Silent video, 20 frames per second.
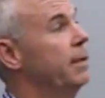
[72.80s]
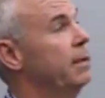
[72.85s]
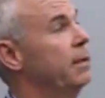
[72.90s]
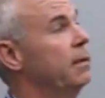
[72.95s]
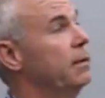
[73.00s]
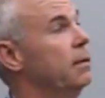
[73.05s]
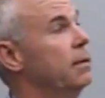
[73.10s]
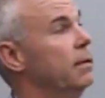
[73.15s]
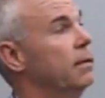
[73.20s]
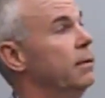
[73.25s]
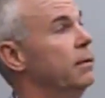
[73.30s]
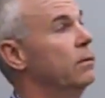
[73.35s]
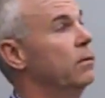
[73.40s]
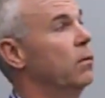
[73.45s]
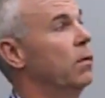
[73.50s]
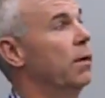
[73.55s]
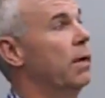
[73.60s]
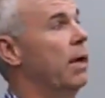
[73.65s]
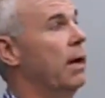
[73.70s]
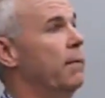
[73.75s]
And uh,
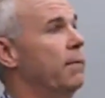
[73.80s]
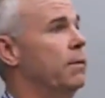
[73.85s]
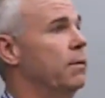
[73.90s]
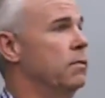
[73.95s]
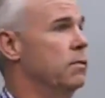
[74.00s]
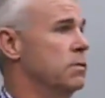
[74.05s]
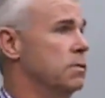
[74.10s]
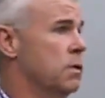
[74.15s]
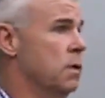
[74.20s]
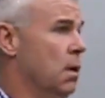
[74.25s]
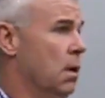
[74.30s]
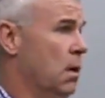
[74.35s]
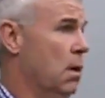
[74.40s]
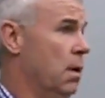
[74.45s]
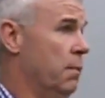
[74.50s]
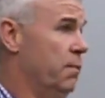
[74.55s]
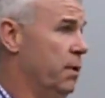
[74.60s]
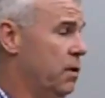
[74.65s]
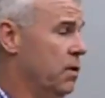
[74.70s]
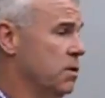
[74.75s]
what happened was,
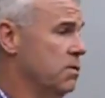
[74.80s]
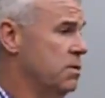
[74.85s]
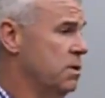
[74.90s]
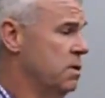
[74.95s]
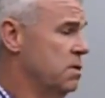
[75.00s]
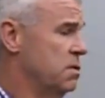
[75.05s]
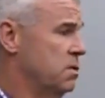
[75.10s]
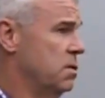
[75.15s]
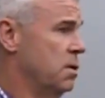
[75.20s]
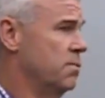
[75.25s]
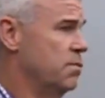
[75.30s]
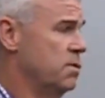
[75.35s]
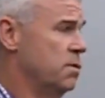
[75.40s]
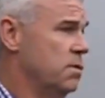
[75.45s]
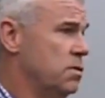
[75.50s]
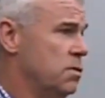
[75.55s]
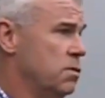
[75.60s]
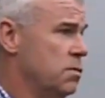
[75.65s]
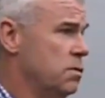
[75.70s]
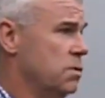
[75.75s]
because he has
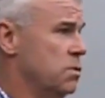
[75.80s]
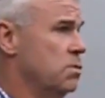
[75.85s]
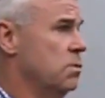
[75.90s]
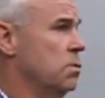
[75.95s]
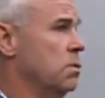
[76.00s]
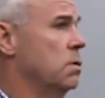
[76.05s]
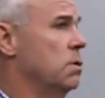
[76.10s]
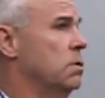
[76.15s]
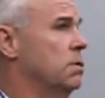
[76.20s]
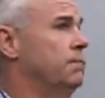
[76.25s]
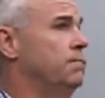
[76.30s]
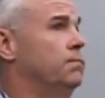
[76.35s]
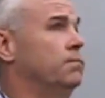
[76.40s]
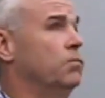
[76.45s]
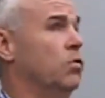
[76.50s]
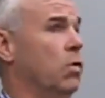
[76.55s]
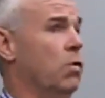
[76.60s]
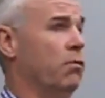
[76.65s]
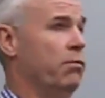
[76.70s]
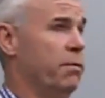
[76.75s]
substance use disorder,
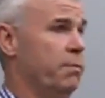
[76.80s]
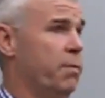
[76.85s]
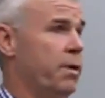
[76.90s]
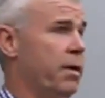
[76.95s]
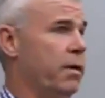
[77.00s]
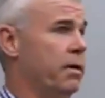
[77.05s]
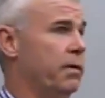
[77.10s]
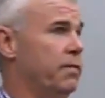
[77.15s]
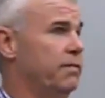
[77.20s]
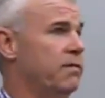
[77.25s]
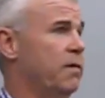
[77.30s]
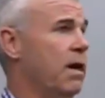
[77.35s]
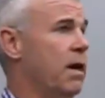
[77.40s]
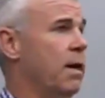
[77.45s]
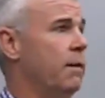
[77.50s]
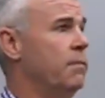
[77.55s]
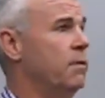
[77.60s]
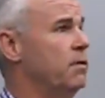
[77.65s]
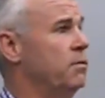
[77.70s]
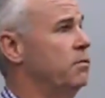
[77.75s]
over a period of
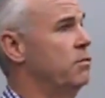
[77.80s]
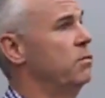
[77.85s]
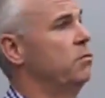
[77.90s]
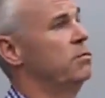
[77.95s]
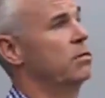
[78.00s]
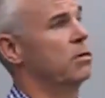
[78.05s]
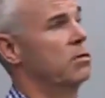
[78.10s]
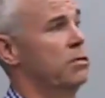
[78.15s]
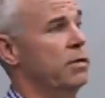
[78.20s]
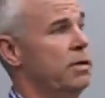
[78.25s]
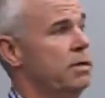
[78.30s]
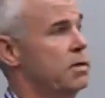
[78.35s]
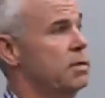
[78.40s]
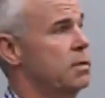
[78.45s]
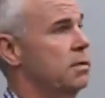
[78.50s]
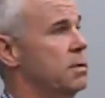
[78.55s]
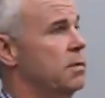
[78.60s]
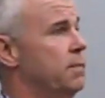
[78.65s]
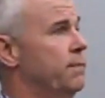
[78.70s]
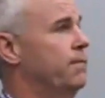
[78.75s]
time, his use
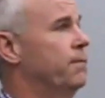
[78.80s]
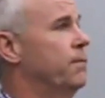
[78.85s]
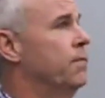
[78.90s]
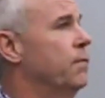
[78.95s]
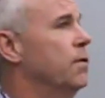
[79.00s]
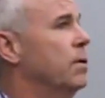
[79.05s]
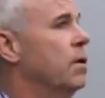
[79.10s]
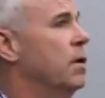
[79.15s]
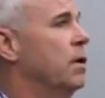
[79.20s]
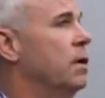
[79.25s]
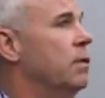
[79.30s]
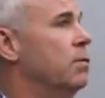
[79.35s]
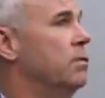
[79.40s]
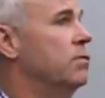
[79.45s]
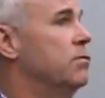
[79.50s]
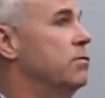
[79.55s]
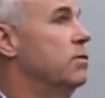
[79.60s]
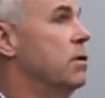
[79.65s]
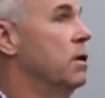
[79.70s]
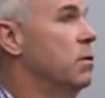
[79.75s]
increased. And he
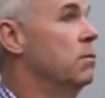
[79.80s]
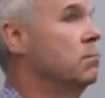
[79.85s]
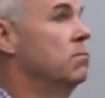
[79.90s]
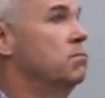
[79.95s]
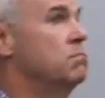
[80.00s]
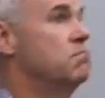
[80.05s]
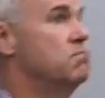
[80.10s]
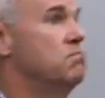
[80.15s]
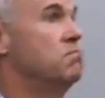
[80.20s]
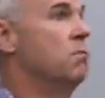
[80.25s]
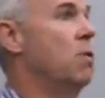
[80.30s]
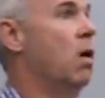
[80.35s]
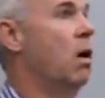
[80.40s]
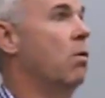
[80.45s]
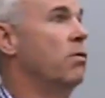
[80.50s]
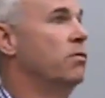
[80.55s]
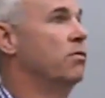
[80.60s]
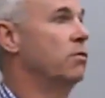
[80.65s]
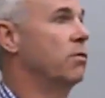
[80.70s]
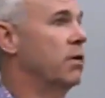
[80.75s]
was, you know,
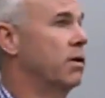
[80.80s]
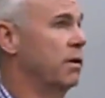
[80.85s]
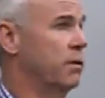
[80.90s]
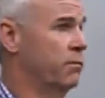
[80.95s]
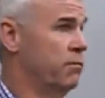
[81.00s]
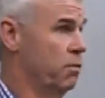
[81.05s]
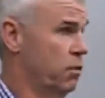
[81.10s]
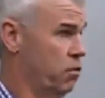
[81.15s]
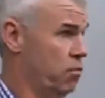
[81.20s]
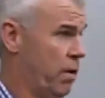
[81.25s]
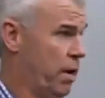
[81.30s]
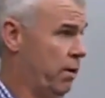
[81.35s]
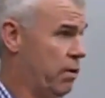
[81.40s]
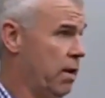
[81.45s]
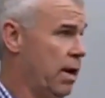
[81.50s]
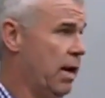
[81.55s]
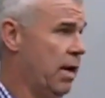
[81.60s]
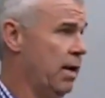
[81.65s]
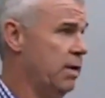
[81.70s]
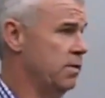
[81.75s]
always looking for
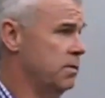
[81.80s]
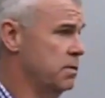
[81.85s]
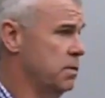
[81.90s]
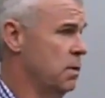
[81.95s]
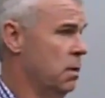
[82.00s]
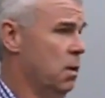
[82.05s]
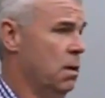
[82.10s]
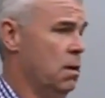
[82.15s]
greater highs.